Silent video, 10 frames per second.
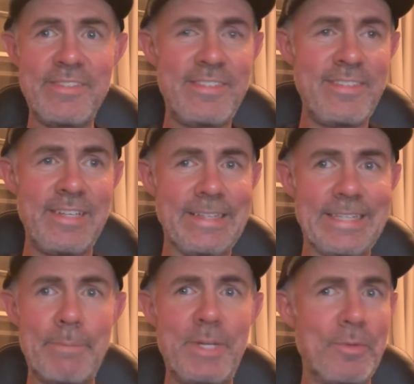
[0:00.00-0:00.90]
This isn't
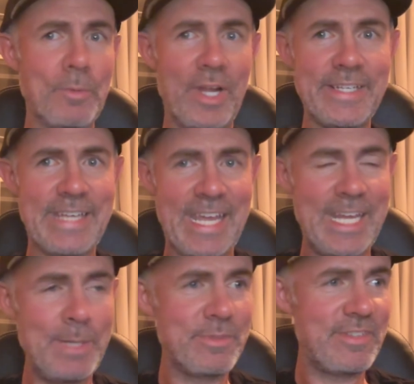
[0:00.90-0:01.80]
Limited Run
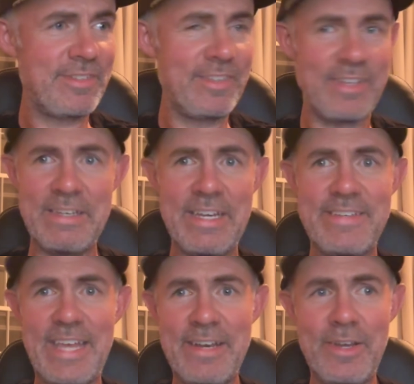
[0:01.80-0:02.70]
Games. This isn't
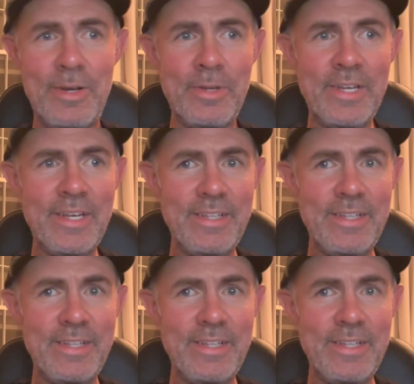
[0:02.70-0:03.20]
Nintendo.